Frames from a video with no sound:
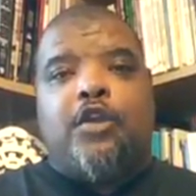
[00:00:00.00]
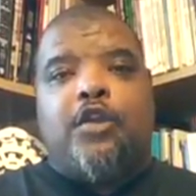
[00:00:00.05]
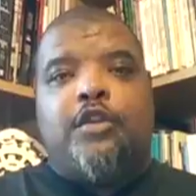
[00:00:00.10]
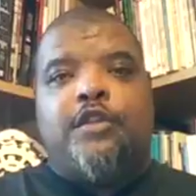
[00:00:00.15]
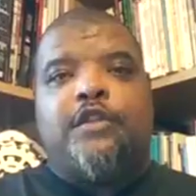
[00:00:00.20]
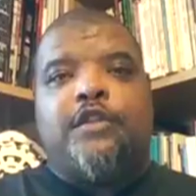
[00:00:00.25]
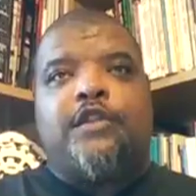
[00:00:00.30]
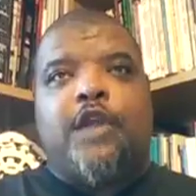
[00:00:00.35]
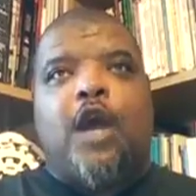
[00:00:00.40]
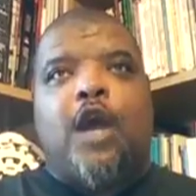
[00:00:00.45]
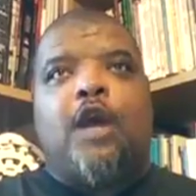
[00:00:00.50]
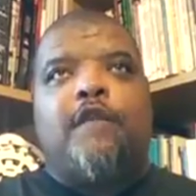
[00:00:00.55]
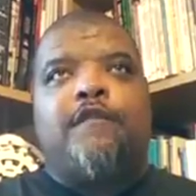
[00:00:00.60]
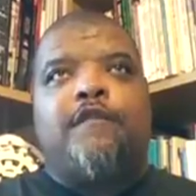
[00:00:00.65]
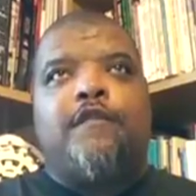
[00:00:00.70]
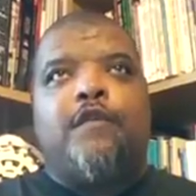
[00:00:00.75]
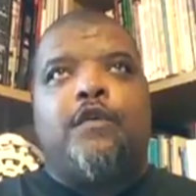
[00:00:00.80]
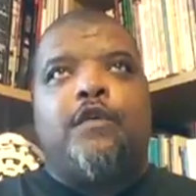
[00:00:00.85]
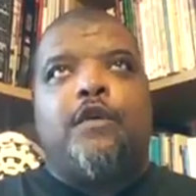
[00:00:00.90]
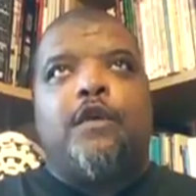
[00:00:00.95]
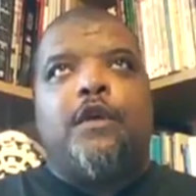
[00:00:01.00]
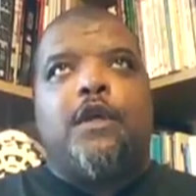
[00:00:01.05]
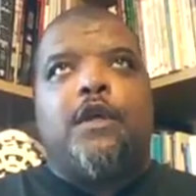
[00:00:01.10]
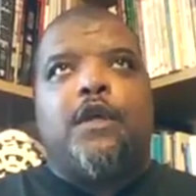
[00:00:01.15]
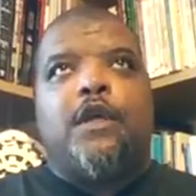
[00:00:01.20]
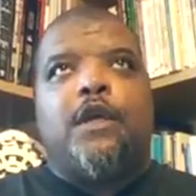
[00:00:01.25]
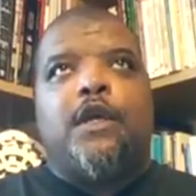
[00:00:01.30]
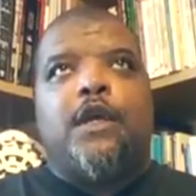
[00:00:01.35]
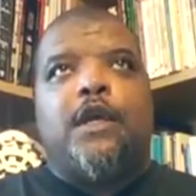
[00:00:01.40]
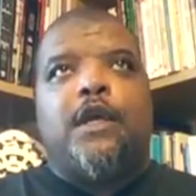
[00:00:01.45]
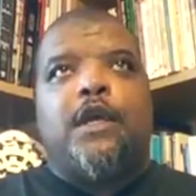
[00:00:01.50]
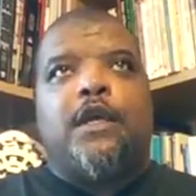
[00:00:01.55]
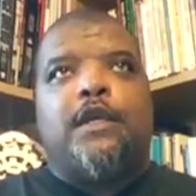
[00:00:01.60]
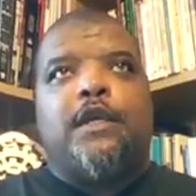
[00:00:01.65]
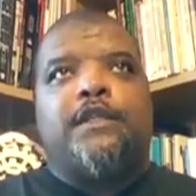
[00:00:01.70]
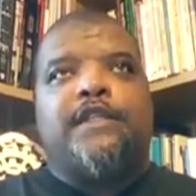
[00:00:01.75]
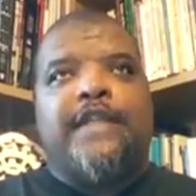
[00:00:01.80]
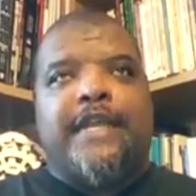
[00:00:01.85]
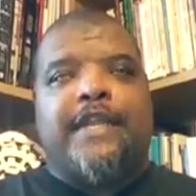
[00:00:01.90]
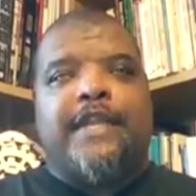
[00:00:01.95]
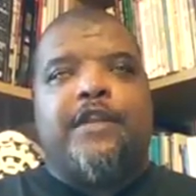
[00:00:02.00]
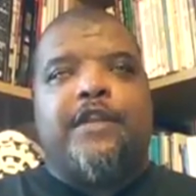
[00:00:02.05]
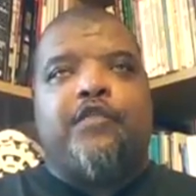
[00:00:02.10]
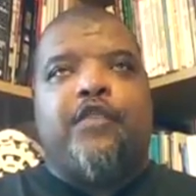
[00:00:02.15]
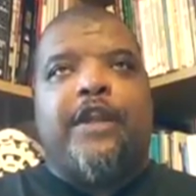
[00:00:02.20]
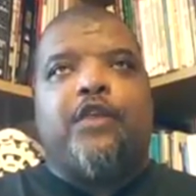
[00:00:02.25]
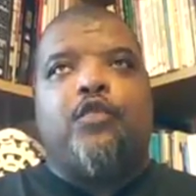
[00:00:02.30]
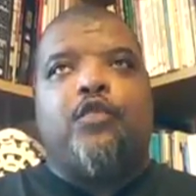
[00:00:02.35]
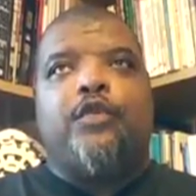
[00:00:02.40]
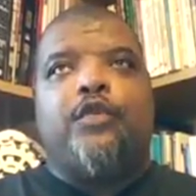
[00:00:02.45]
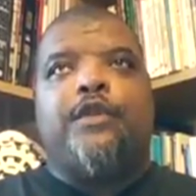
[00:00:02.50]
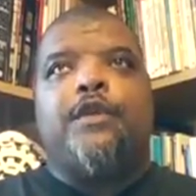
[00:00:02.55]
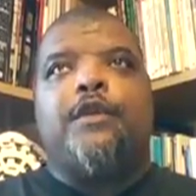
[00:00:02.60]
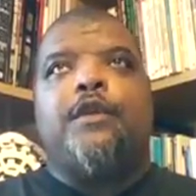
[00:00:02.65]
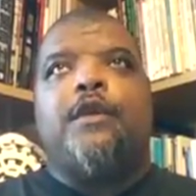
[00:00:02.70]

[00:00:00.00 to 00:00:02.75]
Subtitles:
start for setting the record.